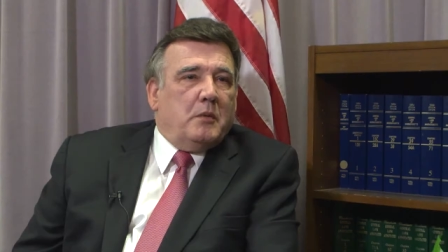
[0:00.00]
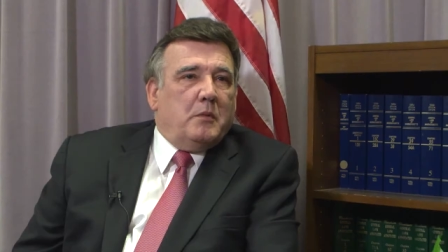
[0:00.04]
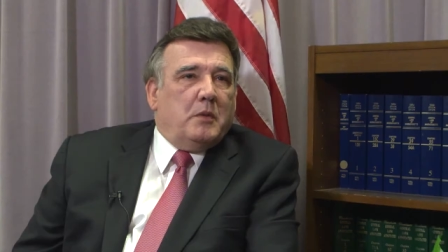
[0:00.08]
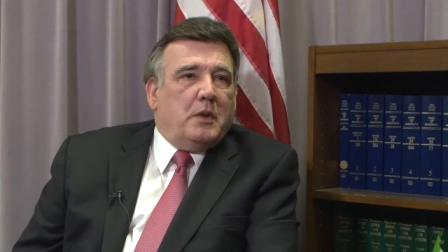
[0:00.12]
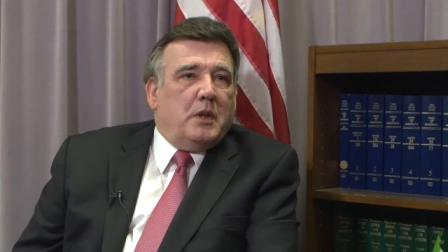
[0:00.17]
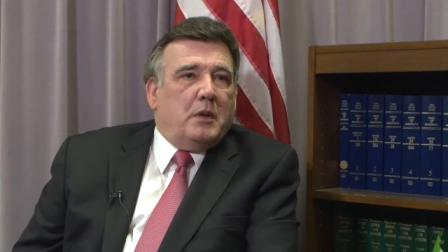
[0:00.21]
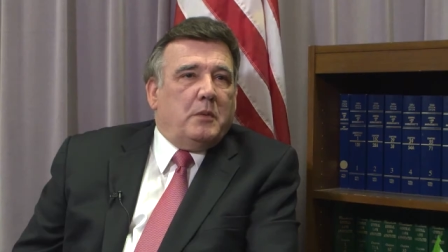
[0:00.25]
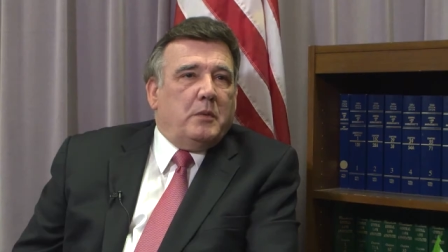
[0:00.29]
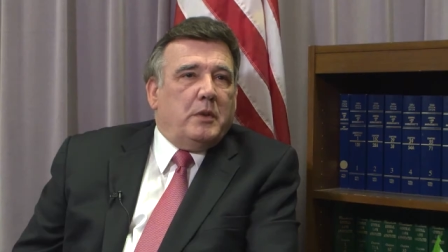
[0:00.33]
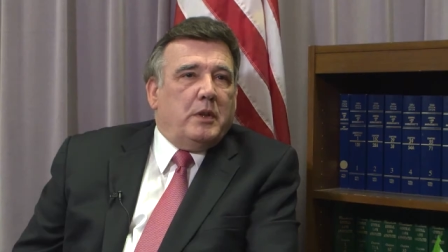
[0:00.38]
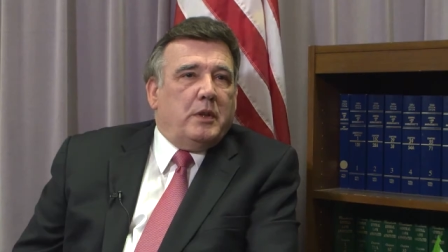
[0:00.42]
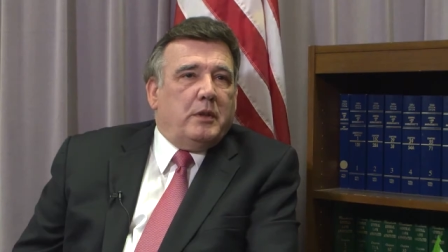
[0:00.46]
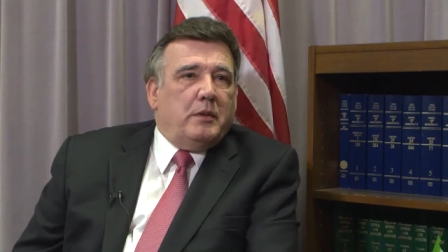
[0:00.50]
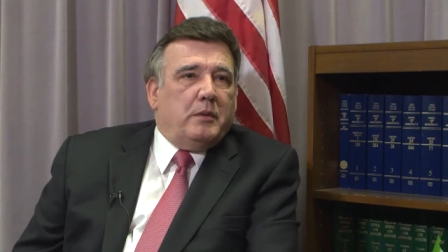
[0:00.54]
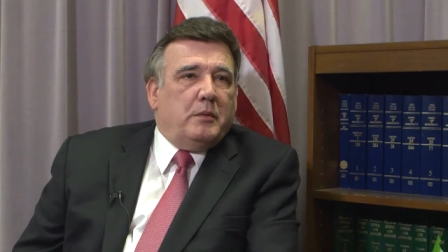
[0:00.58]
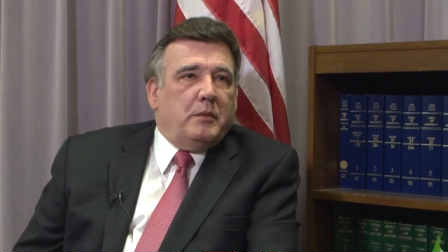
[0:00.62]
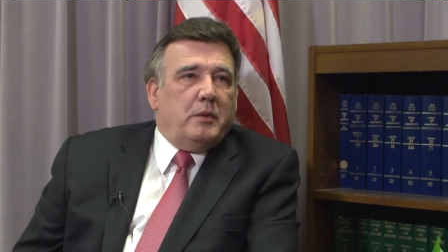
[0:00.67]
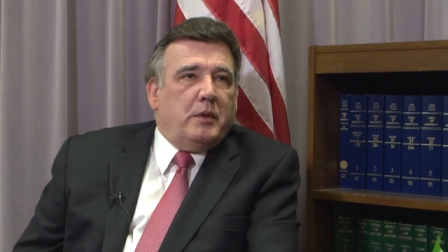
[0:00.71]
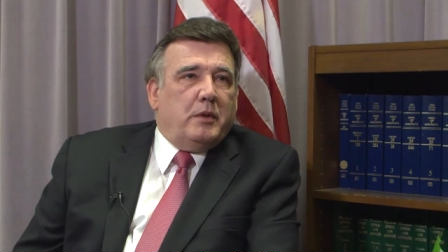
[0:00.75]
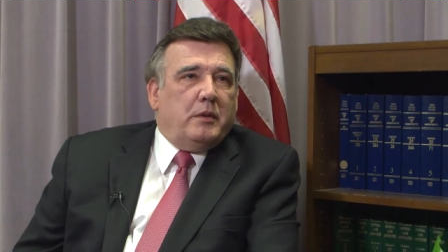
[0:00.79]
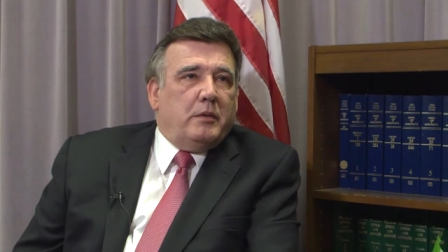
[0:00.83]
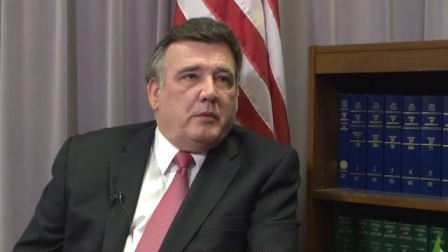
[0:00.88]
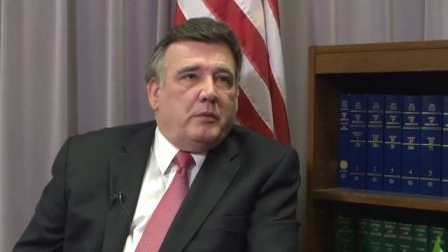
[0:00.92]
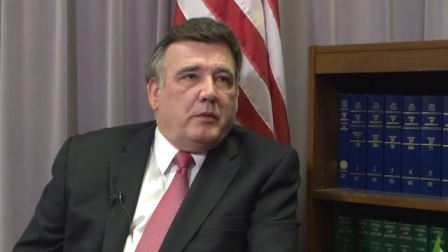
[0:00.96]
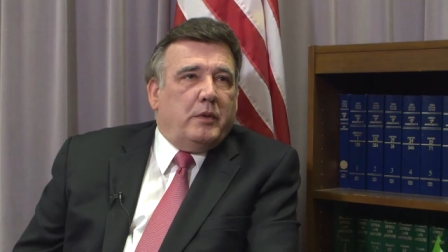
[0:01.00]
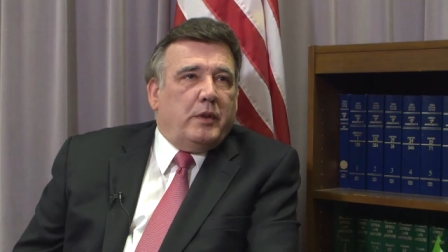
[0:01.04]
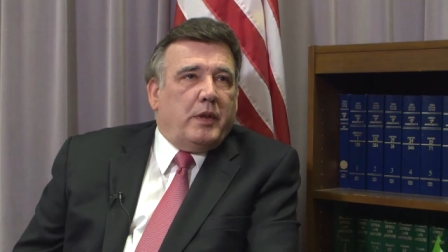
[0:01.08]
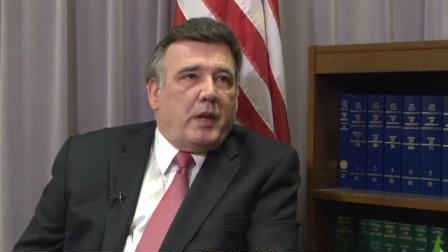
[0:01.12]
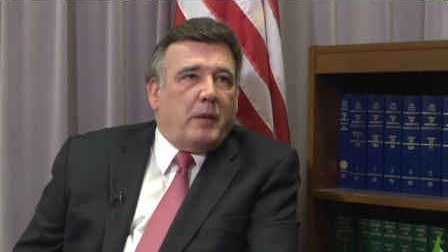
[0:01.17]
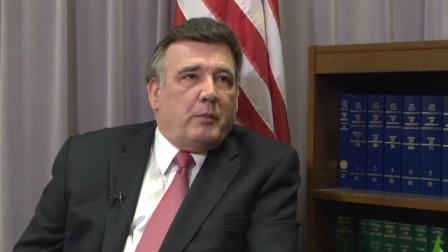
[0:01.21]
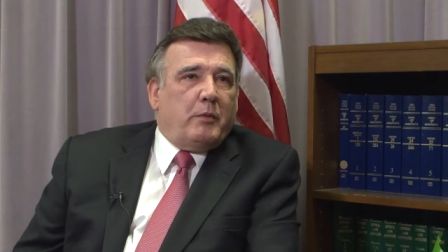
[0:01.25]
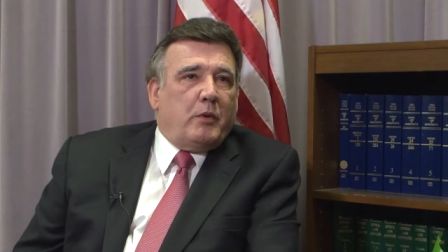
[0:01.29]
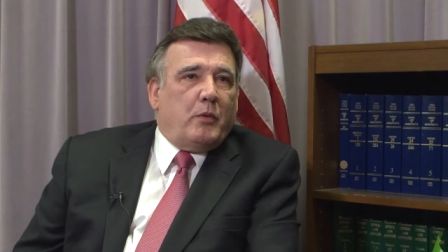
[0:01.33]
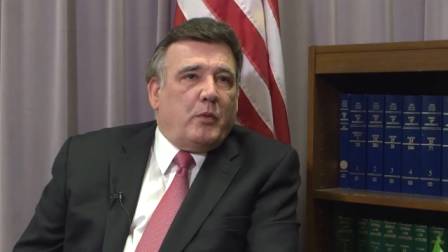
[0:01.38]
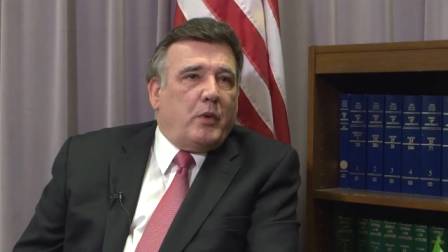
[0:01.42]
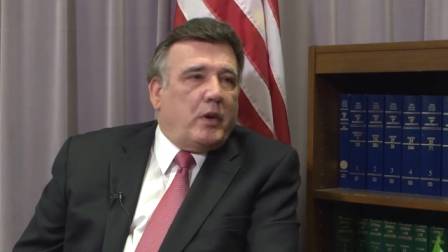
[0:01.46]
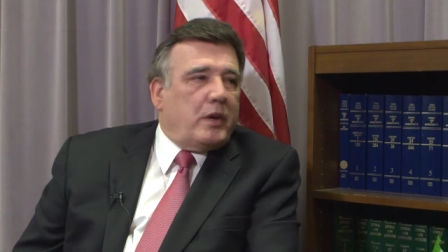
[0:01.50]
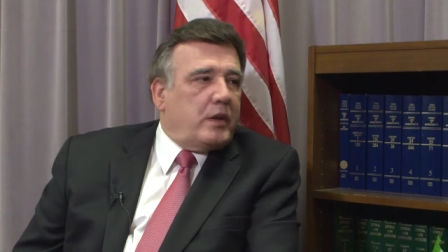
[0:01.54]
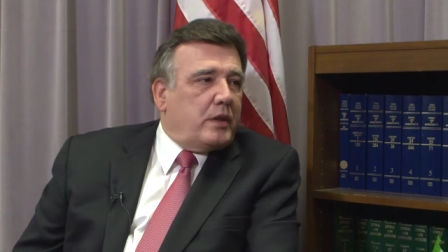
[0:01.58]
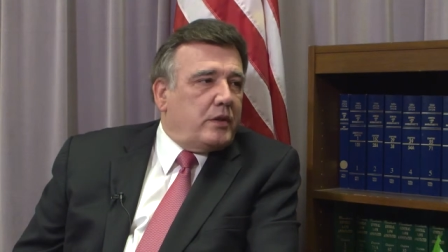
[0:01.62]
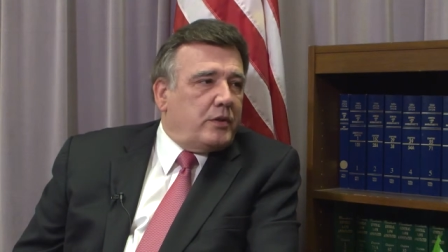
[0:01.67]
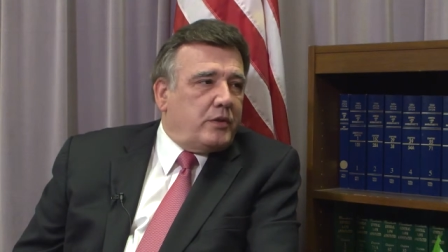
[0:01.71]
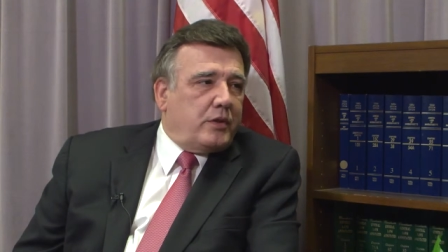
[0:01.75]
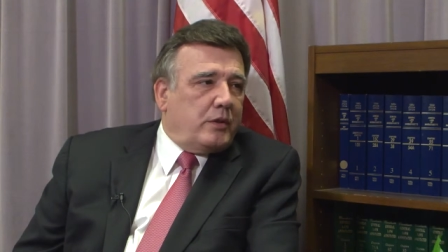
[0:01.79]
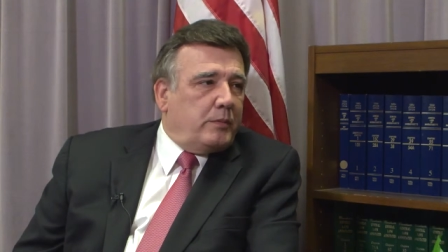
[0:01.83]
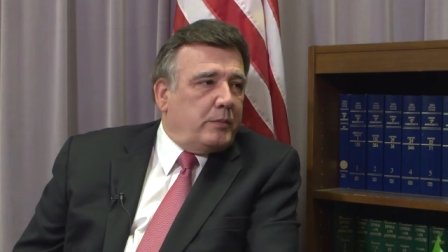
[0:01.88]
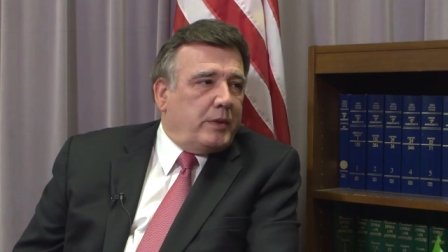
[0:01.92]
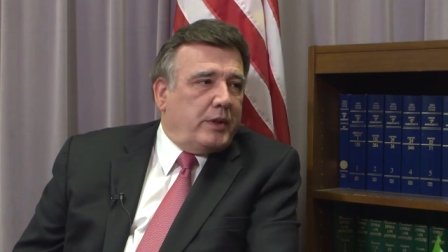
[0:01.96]
Well, we're number one in
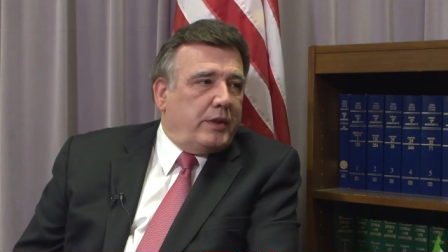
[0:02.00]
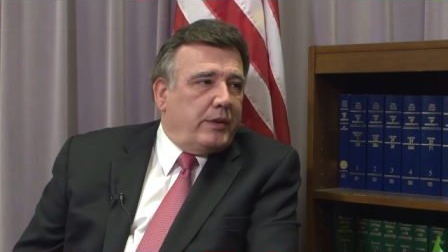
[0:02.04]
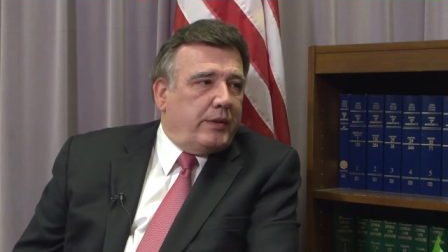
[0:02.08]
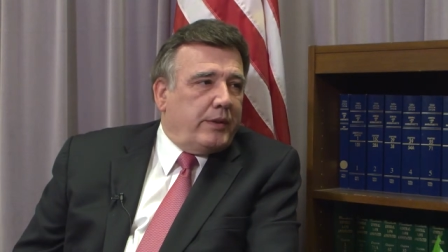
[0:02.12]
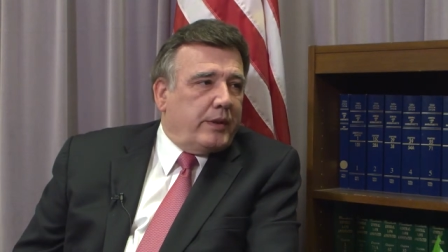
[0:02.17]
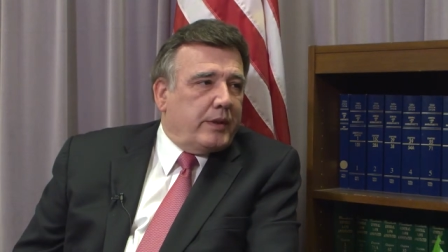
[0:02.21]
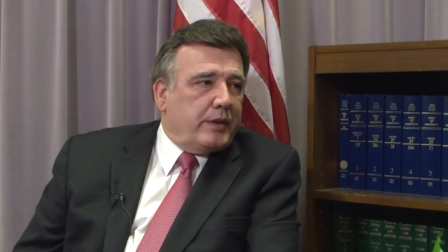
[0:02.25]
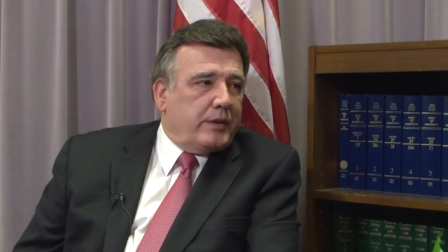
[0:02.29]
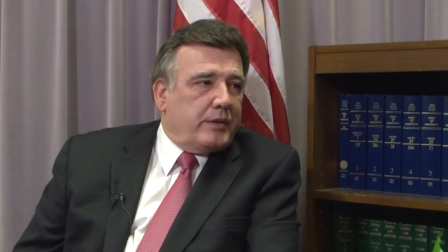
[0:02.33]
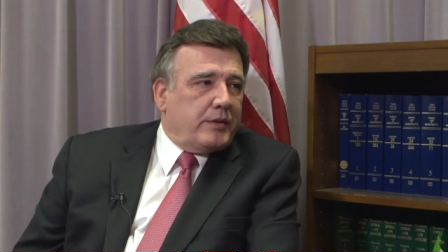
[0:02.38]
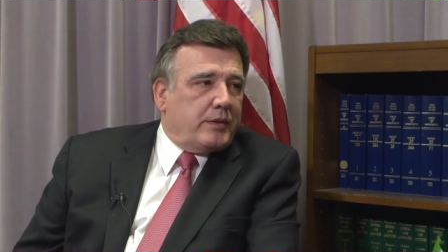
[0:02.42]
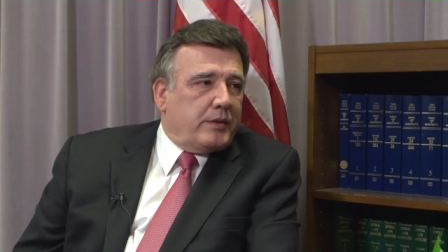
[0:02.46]
so many things.